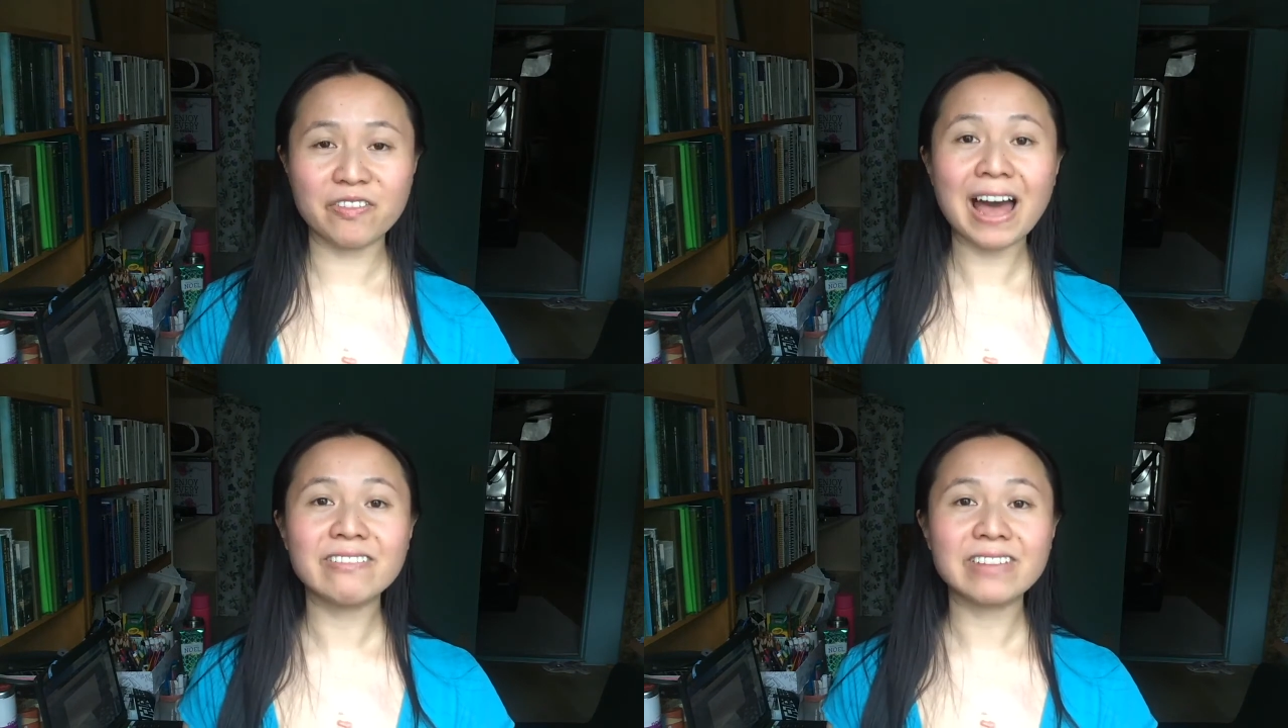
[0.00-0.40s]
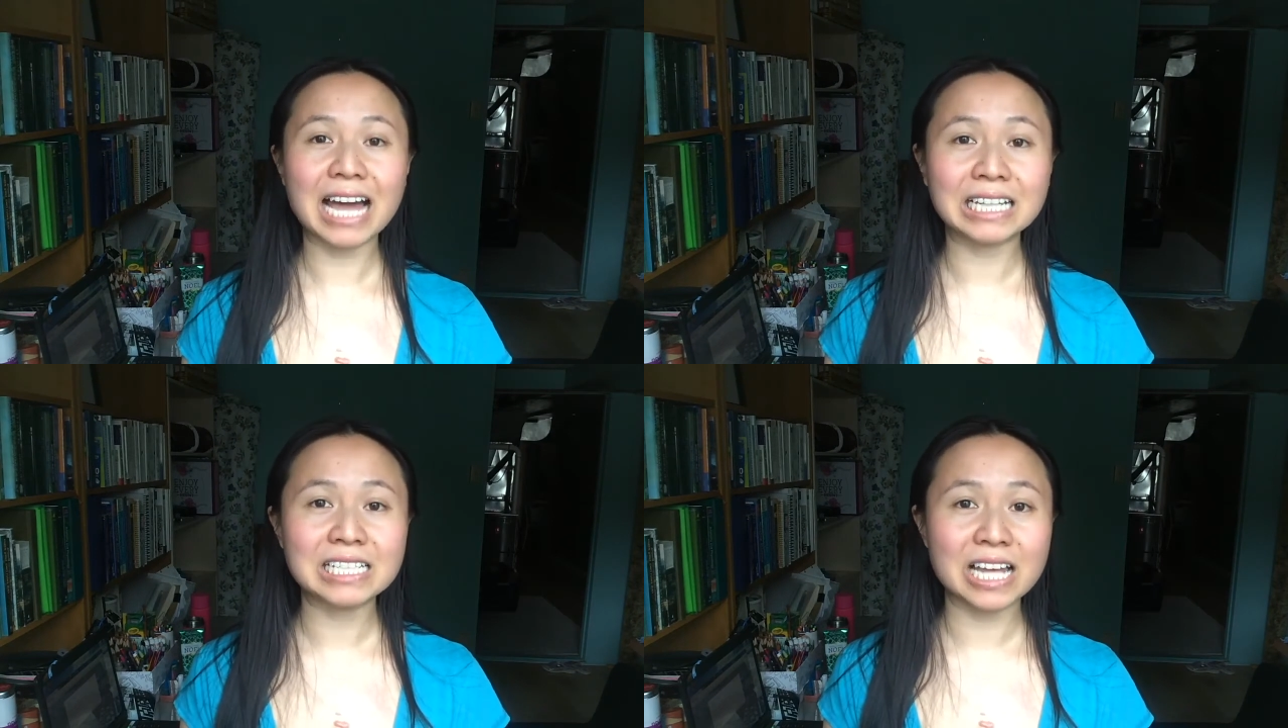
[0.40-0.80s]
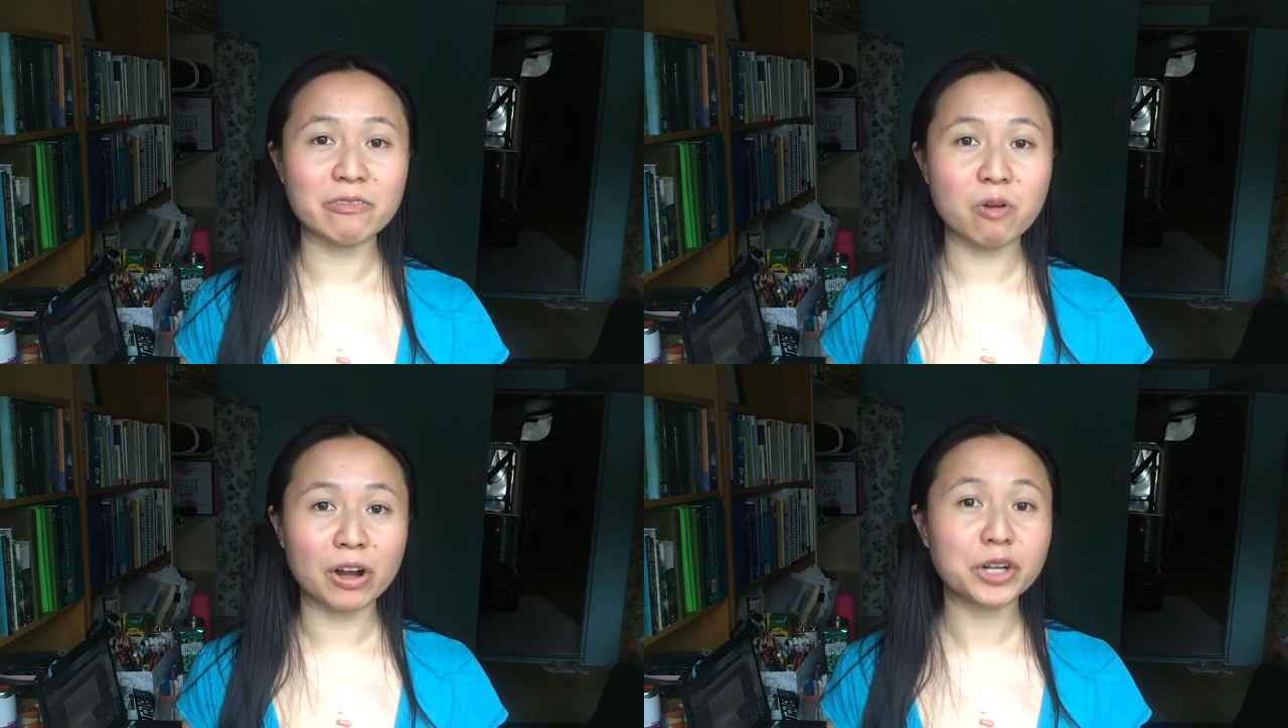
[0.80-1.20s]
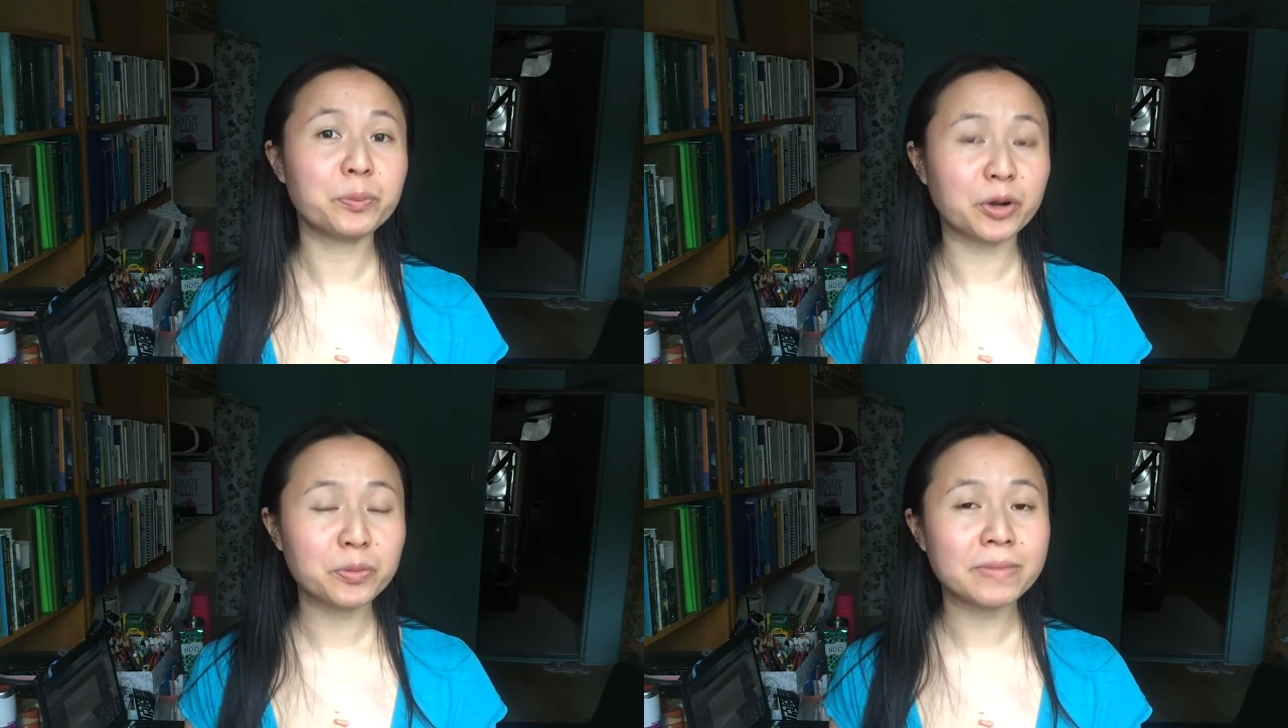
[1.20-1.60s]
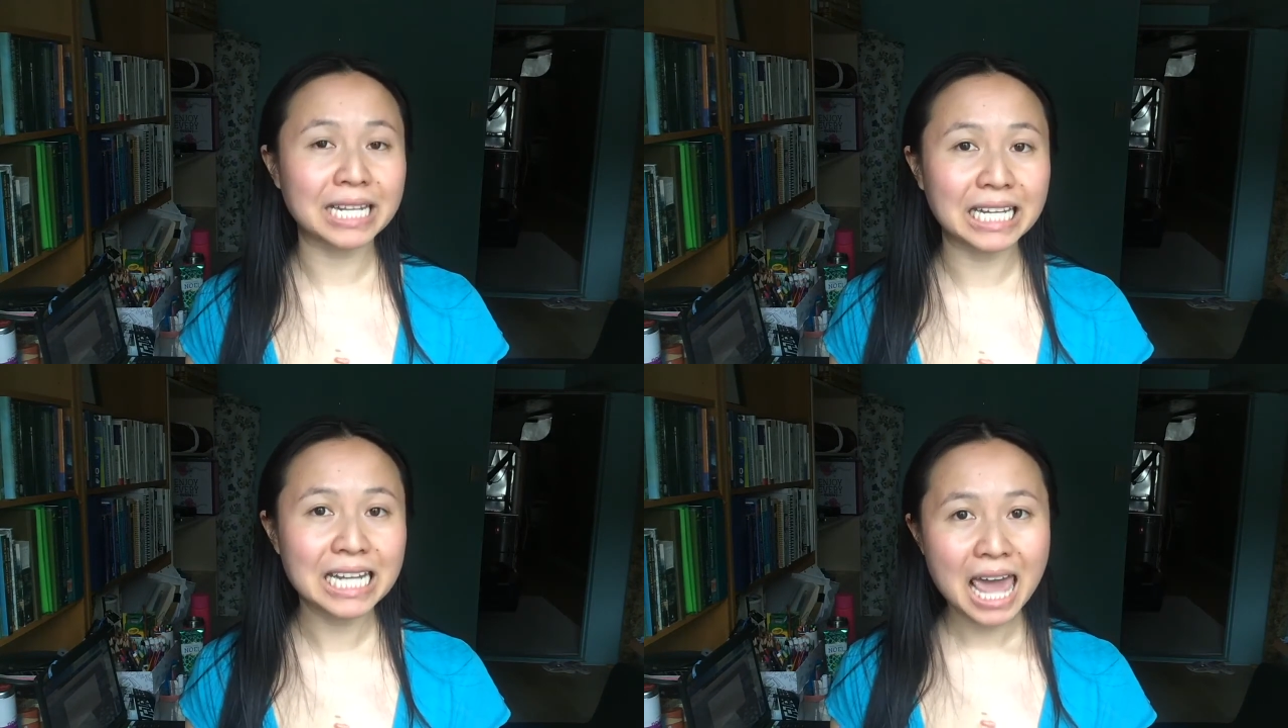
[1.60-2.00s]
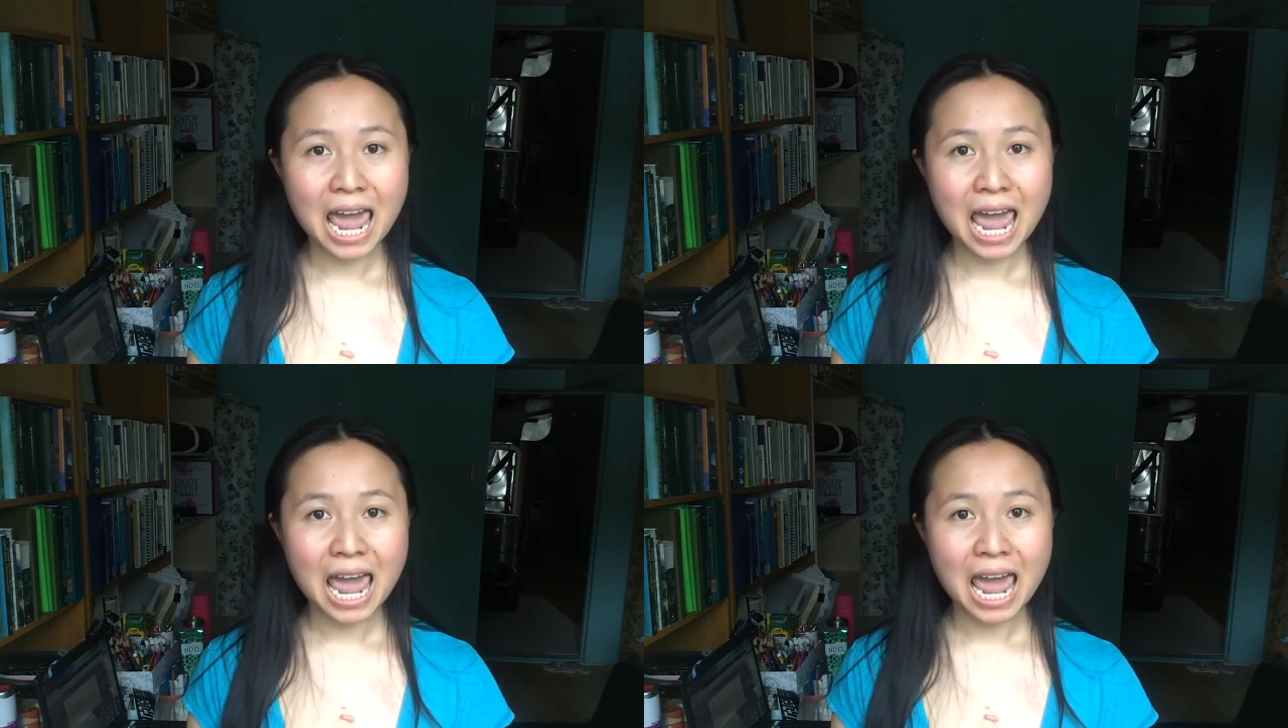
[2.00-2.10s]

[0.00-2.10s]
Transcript: 5 gallons of water per minute